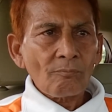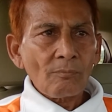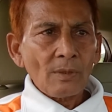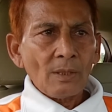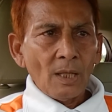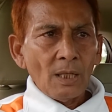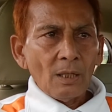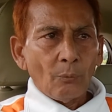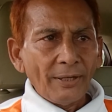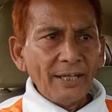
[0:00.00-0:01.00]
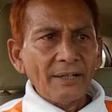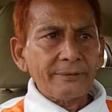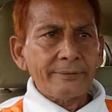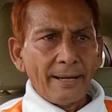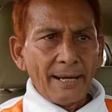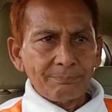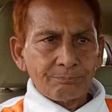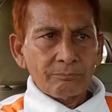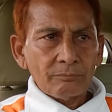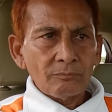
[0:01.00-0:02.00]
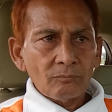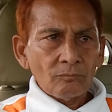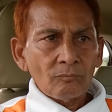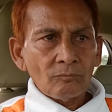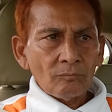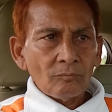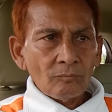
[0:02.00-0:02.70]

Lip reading: We are Alexander the Great. We